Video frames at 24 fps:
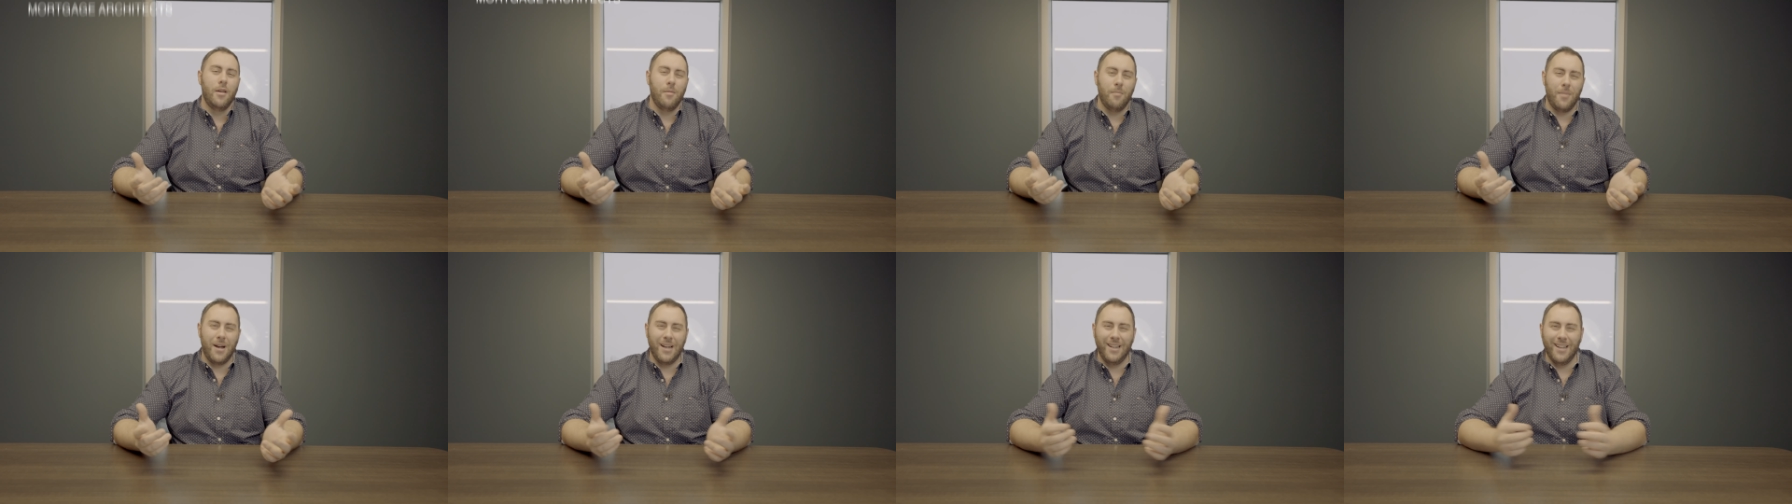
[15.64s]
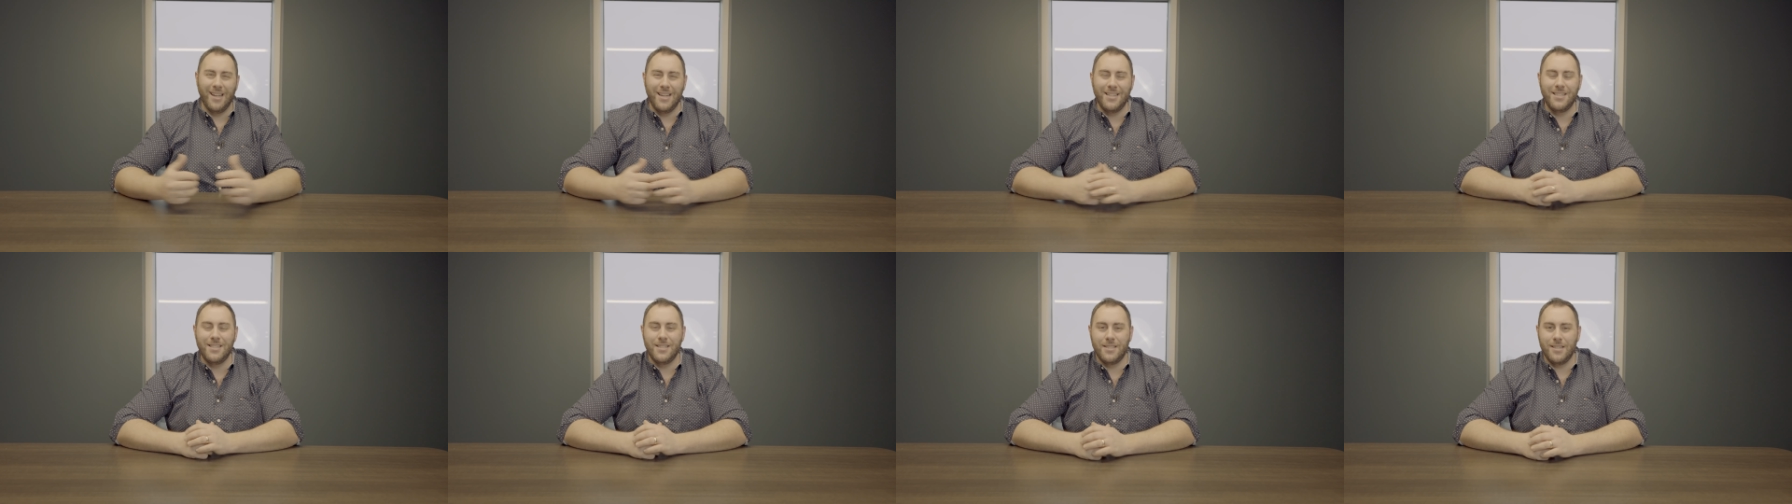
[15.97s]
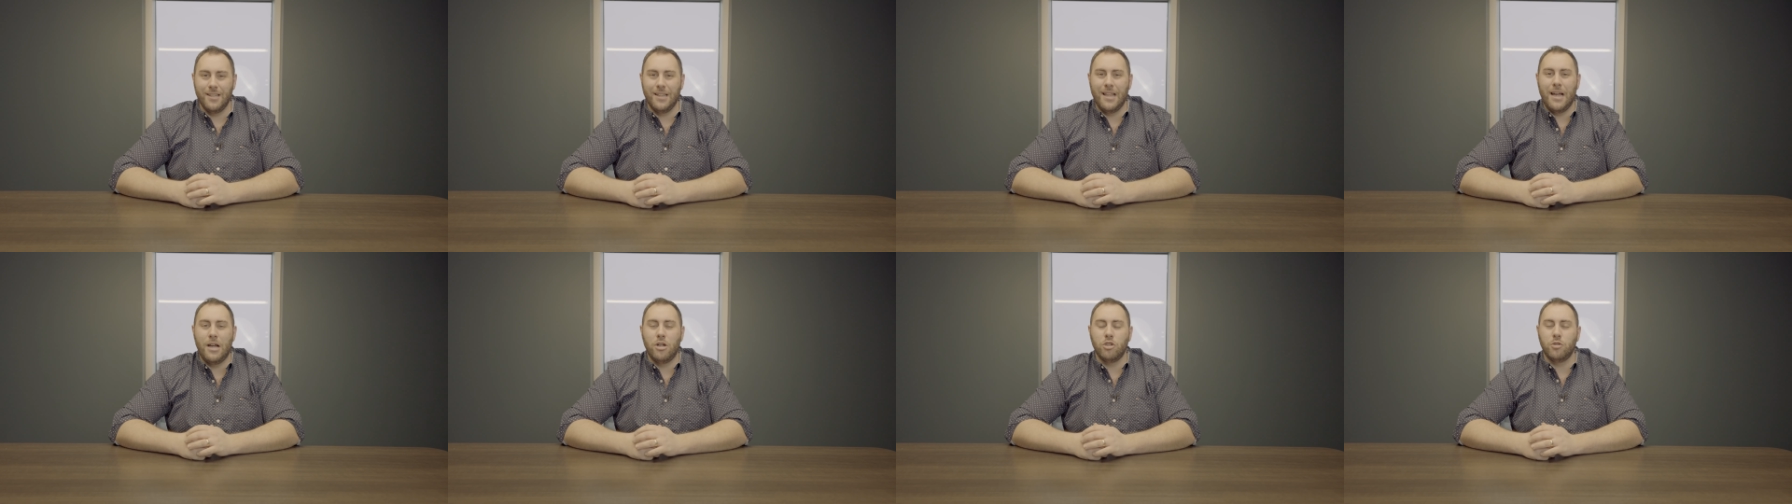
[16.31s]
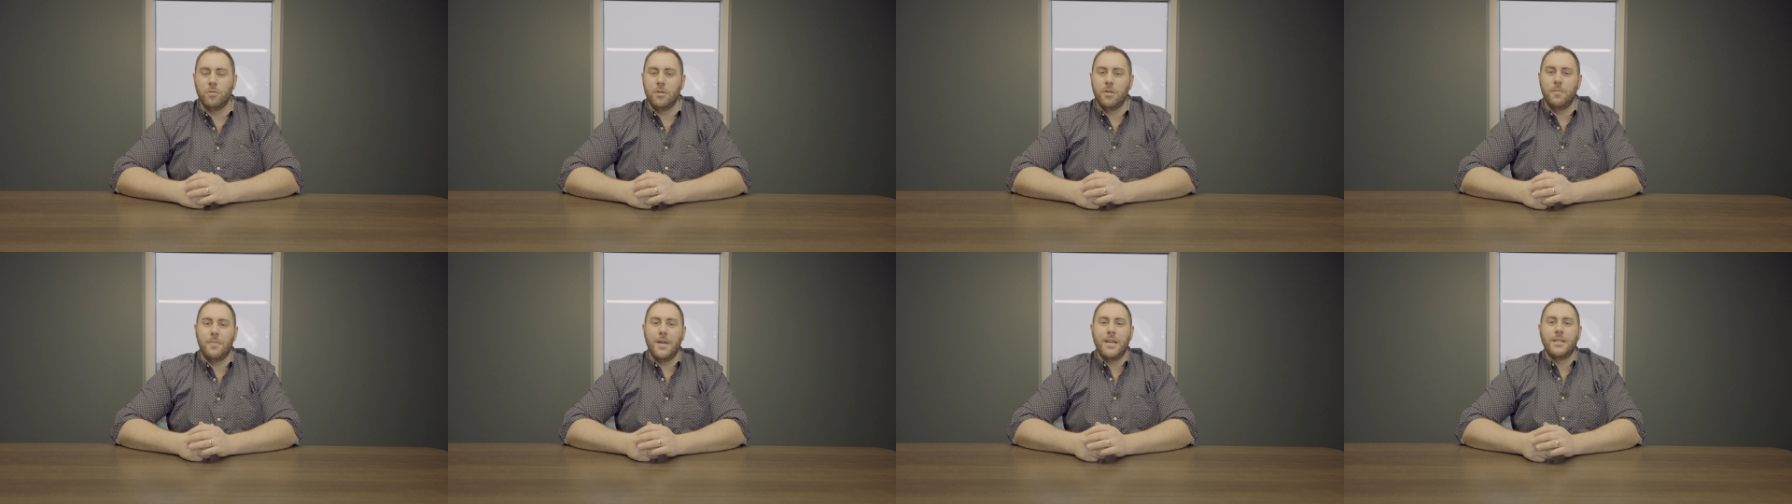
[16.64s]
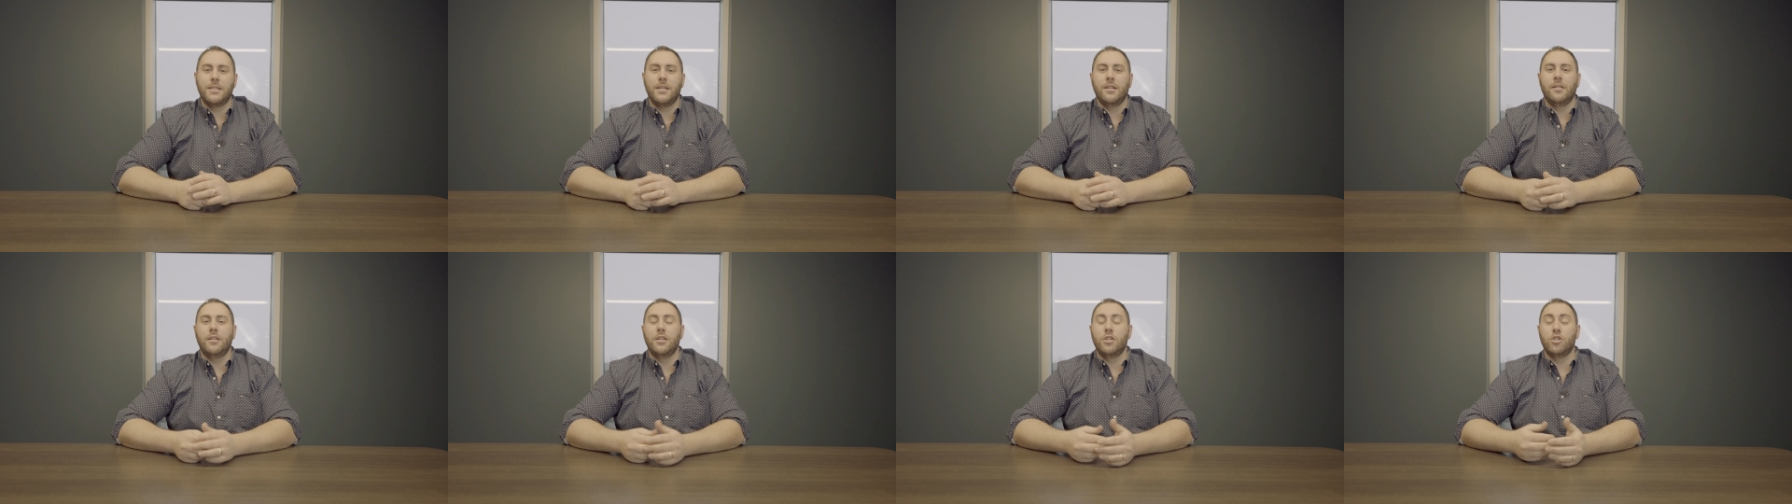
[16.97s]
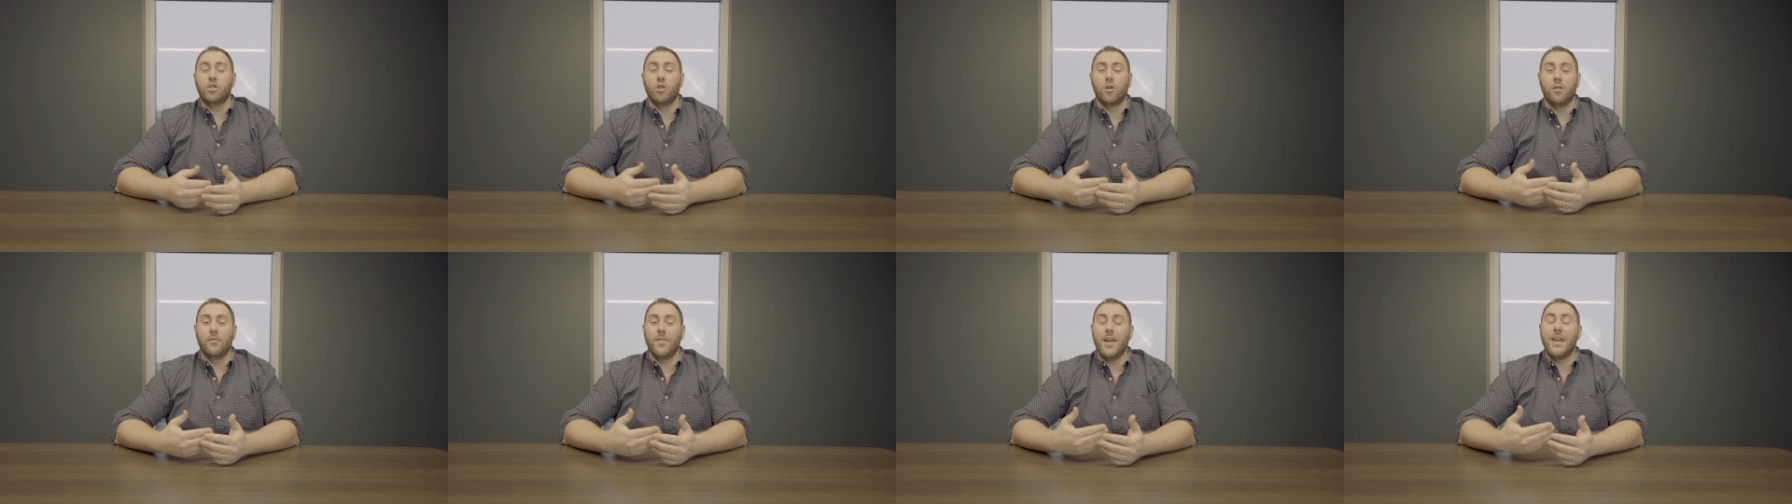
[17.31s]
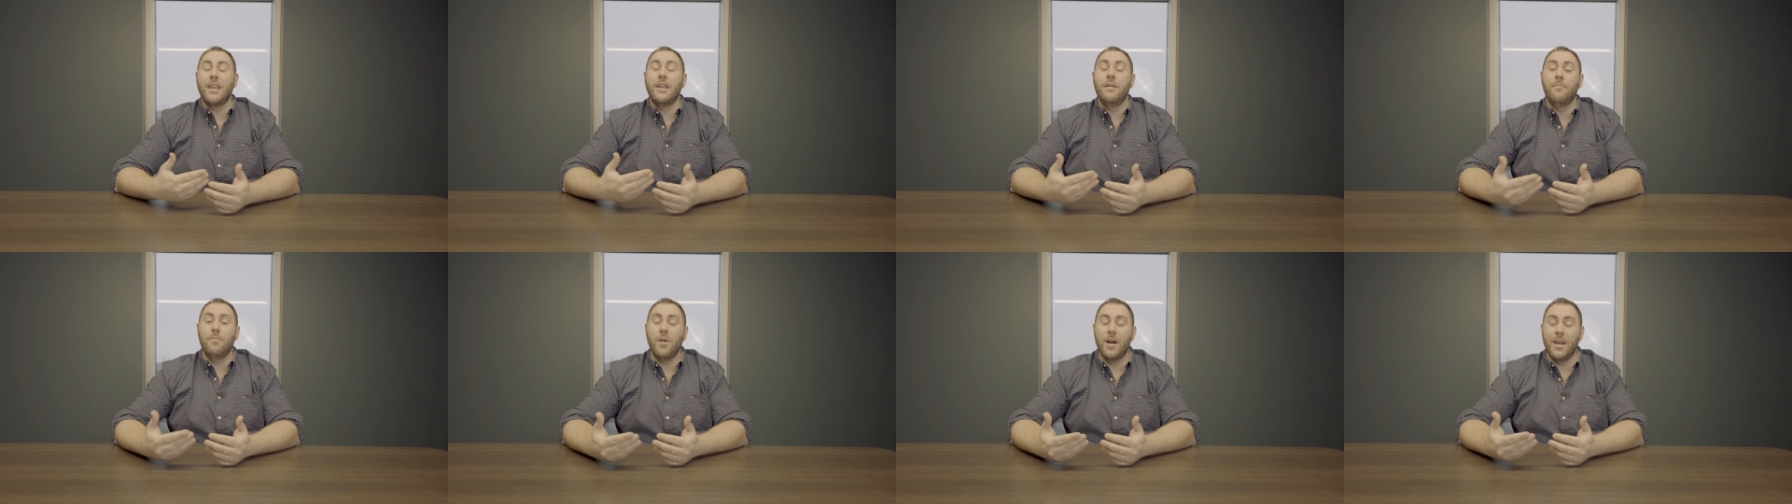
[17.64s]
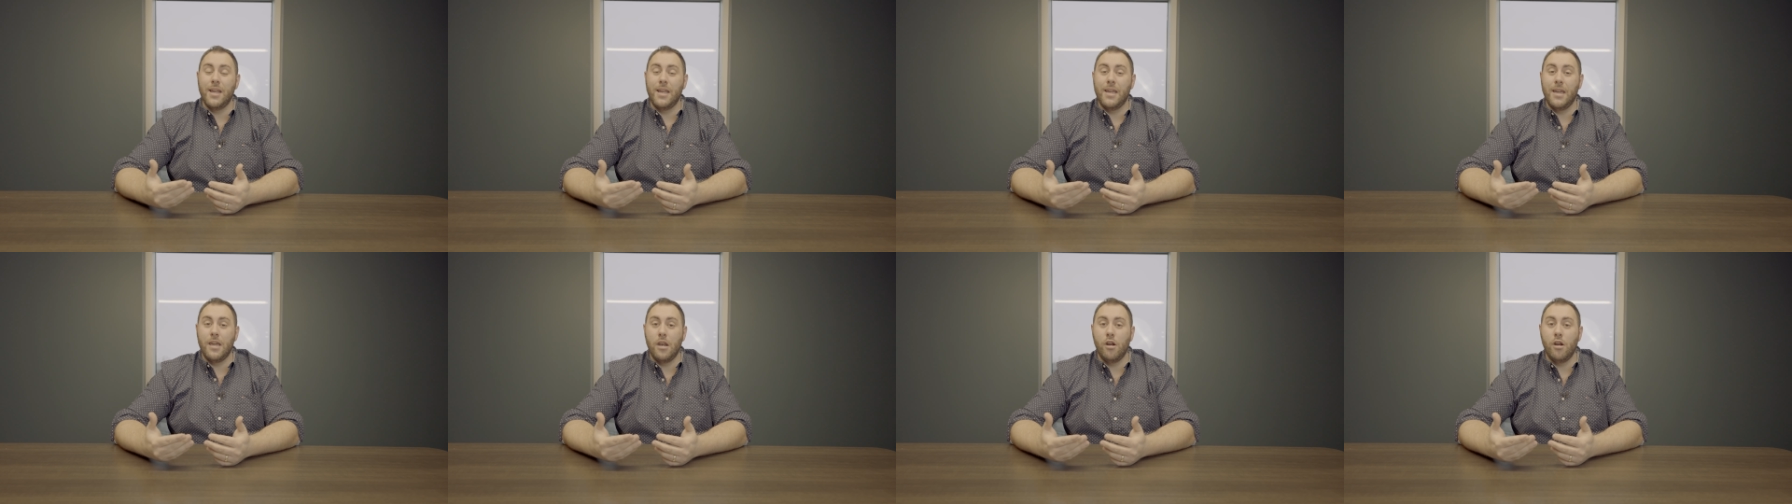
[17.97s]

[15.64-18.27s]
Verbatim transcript: My license allows me to basically serve anybody